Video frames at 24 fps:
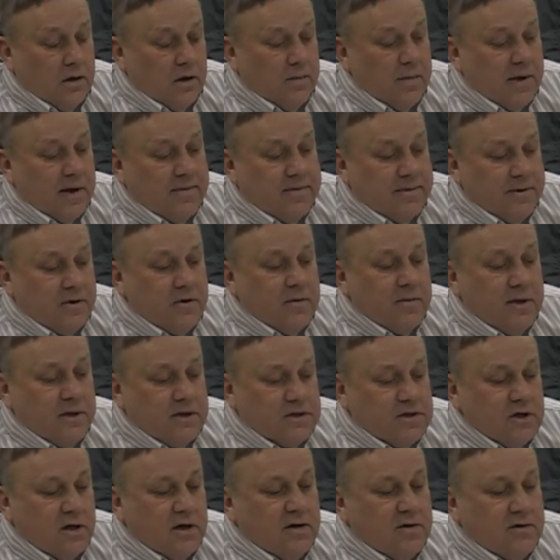About 30
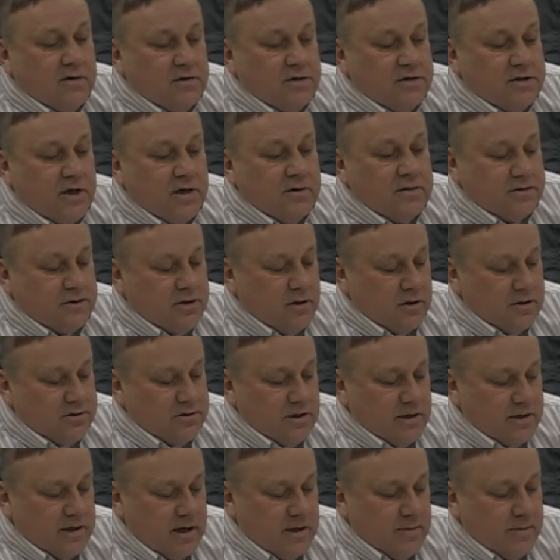minutes later, the same
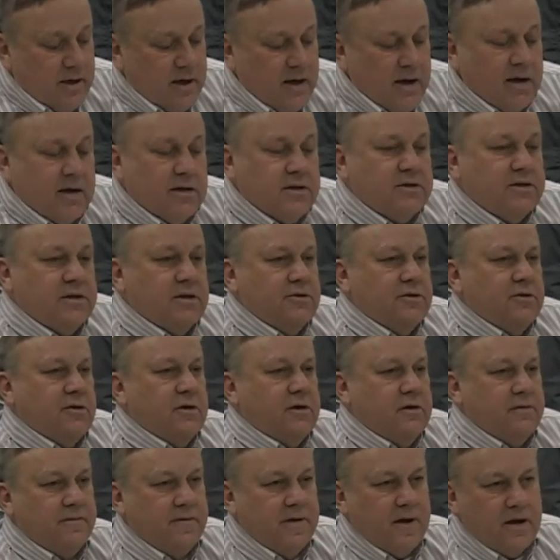sergeant came back and said, you
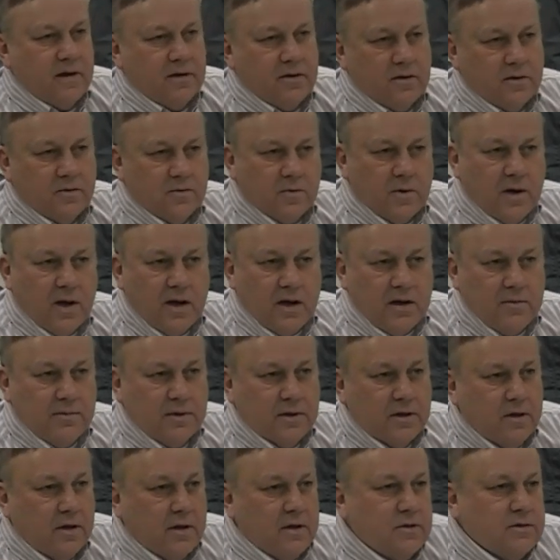need to find another ride,
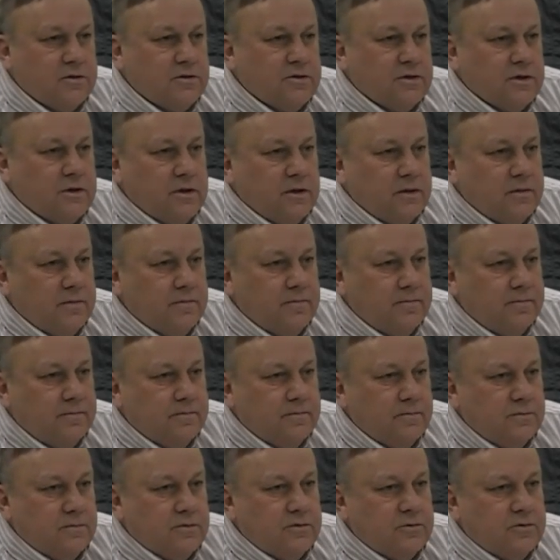because
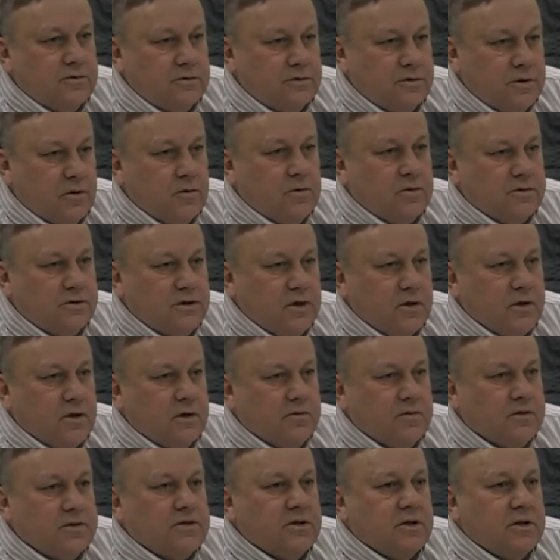Joe has
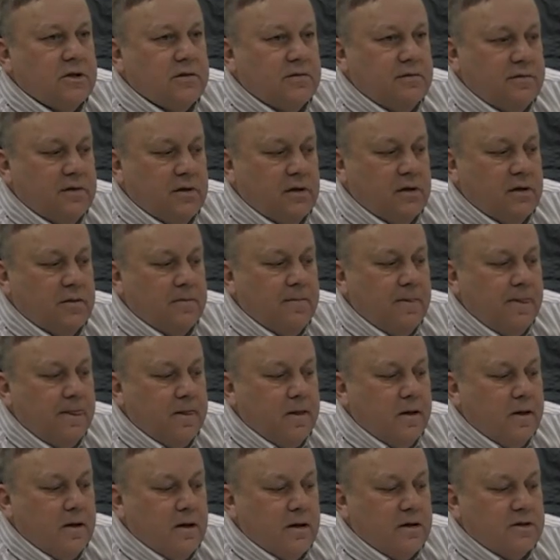already received
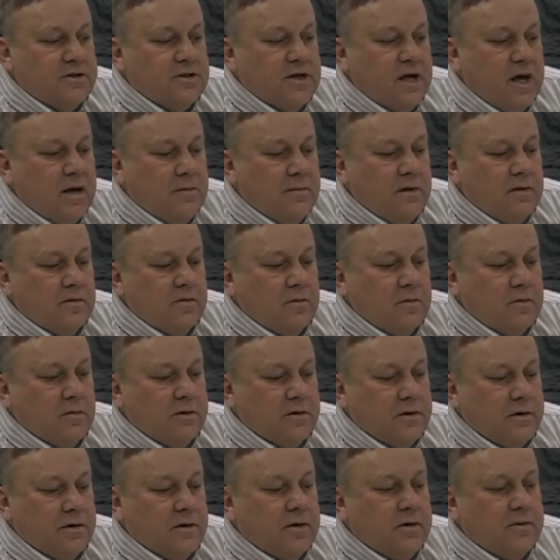an assignment
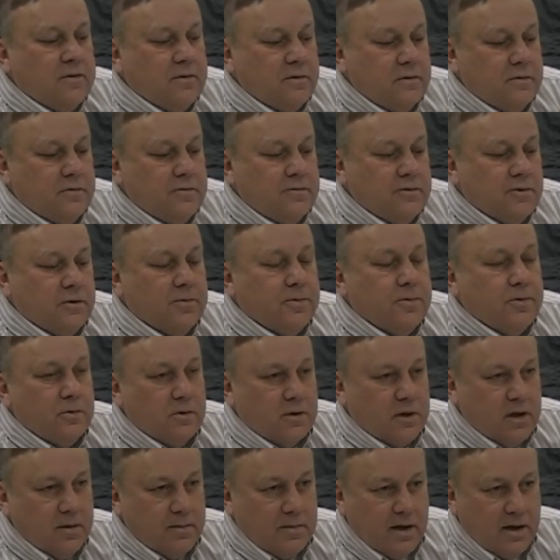with another trooper who
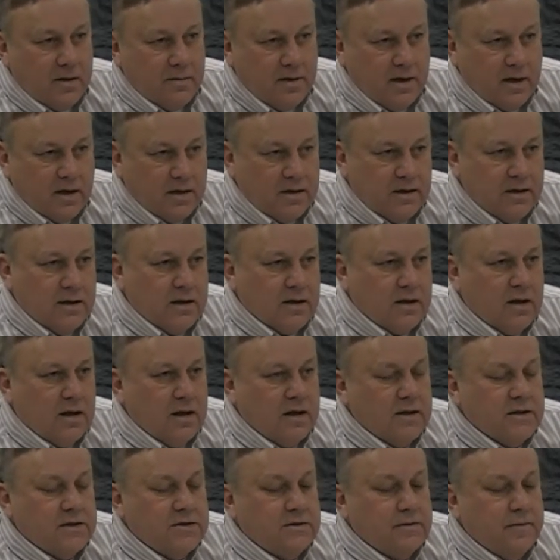came out of my cadet
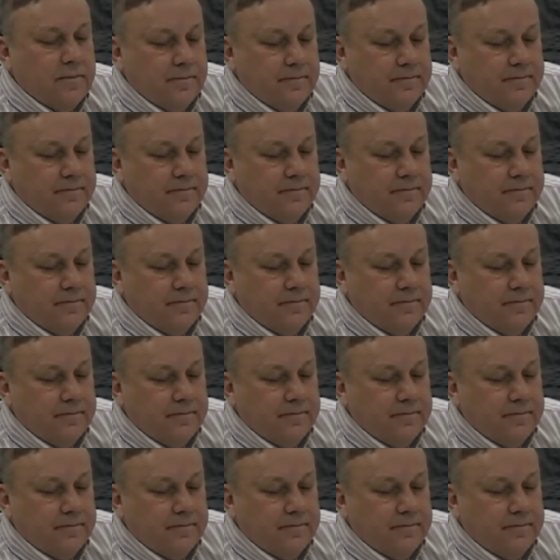class.